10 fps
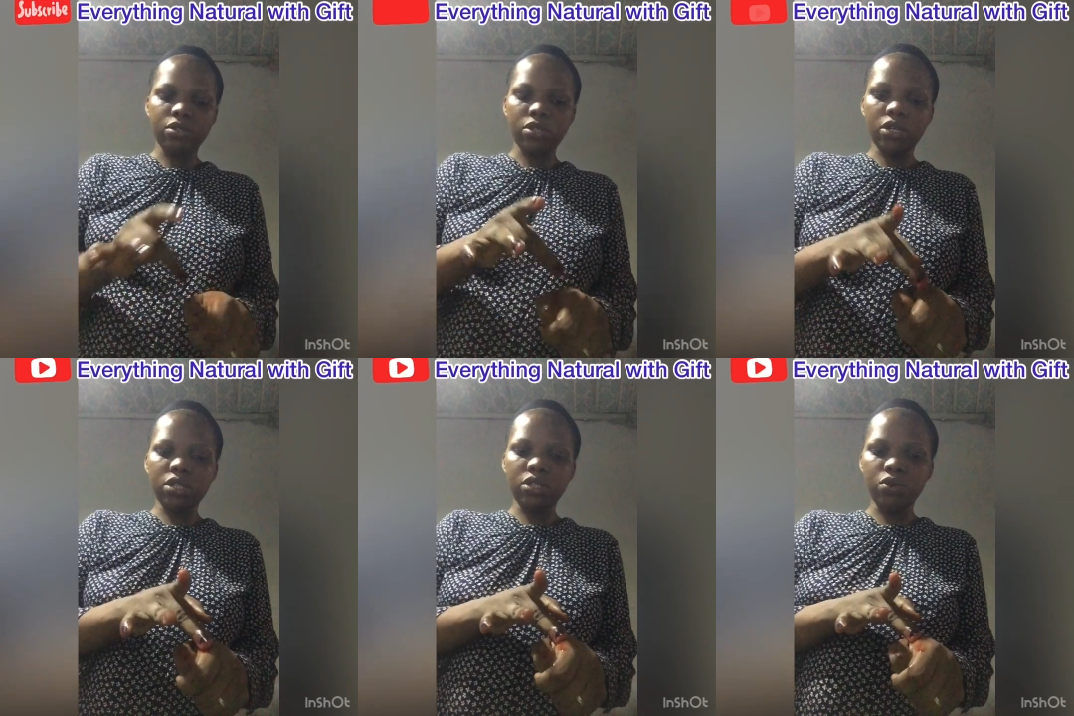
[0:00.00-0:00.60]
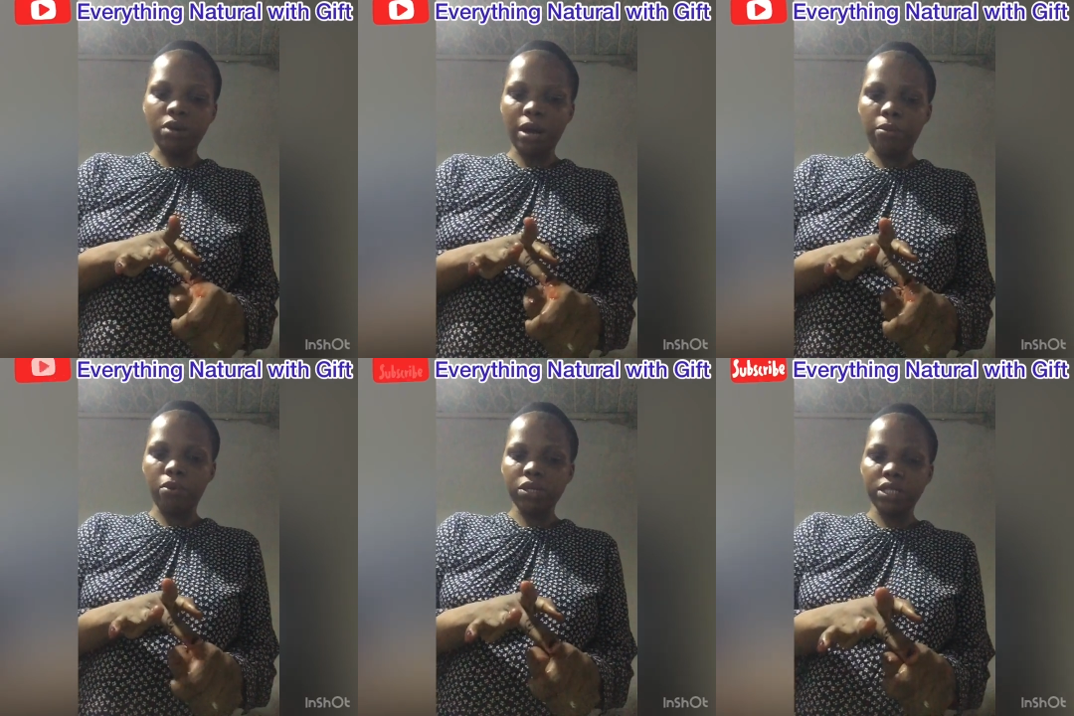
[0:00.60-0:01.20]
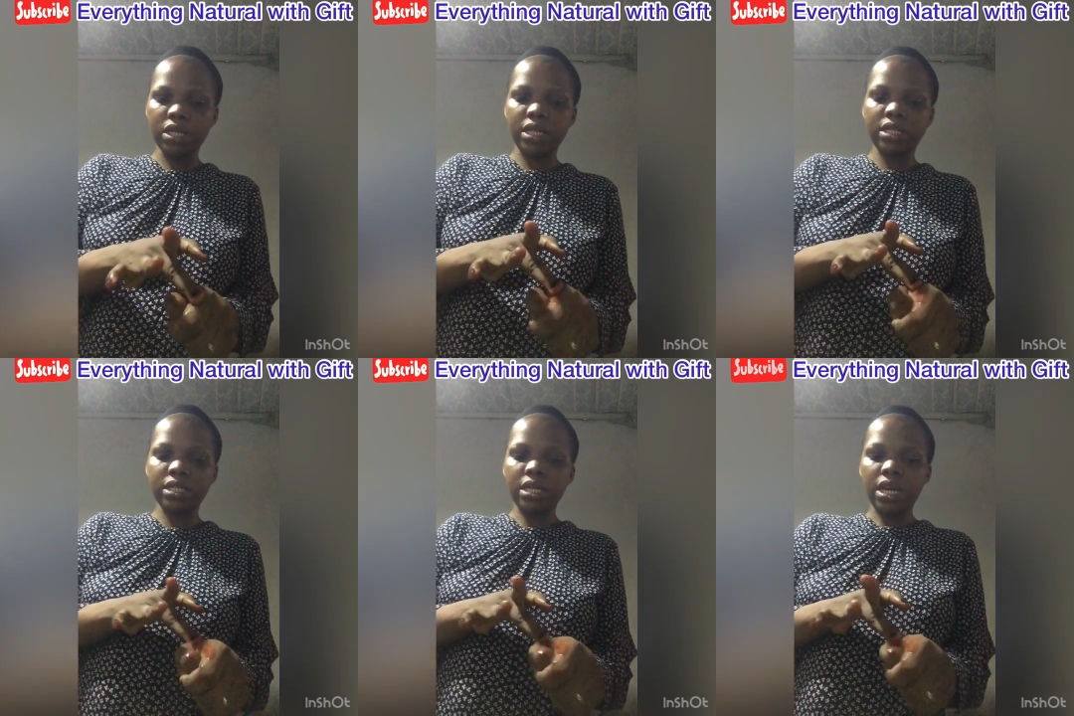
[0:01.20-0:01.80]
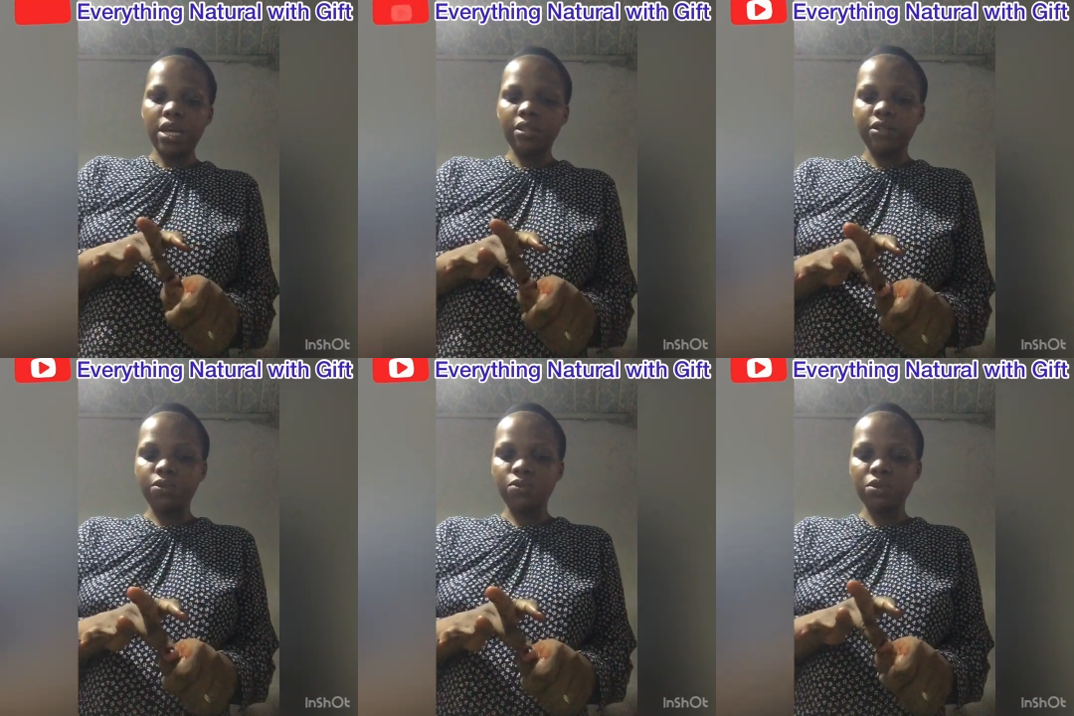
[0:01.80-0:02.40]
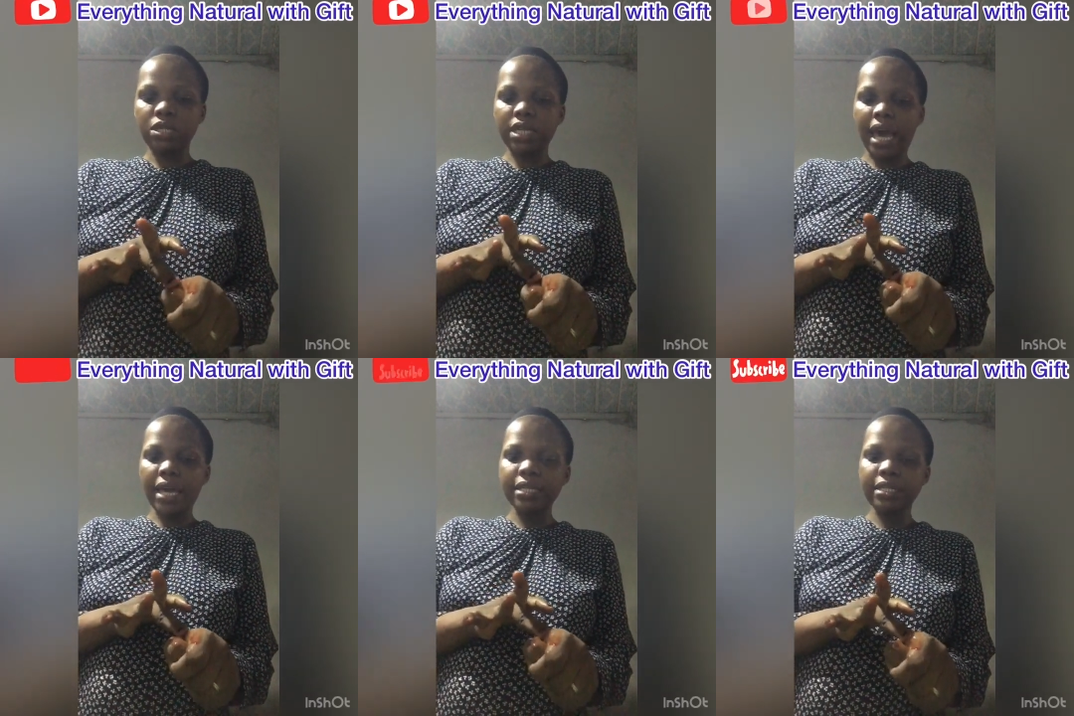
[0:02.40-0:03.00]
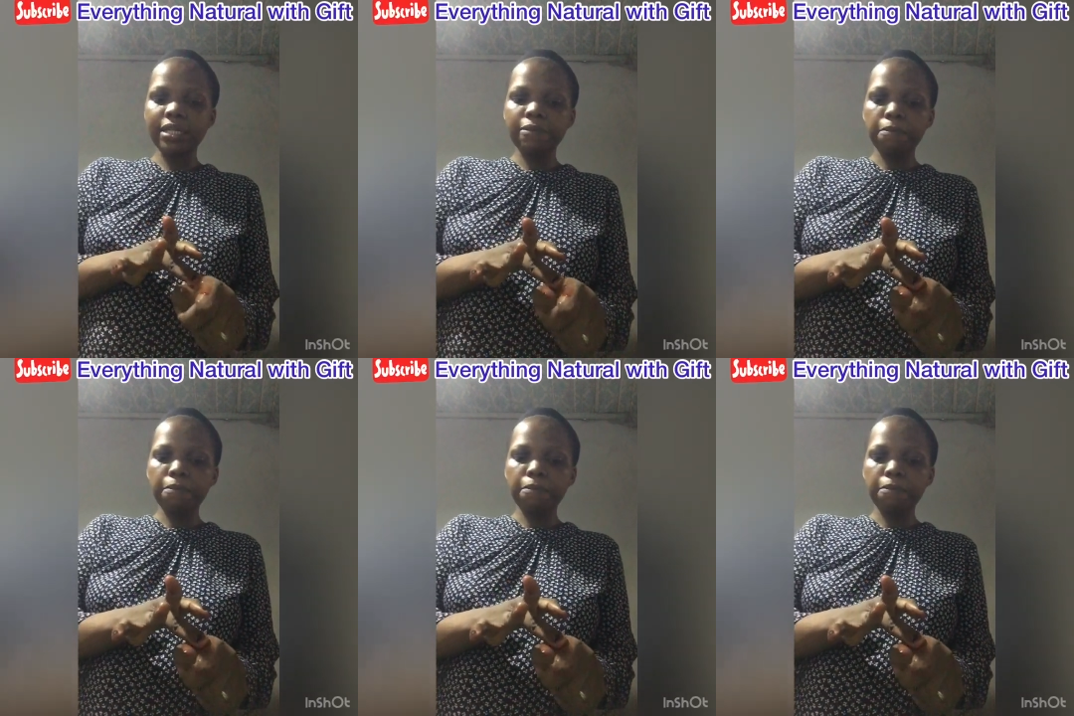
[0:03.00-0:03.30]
just the way I'm washing it the two sides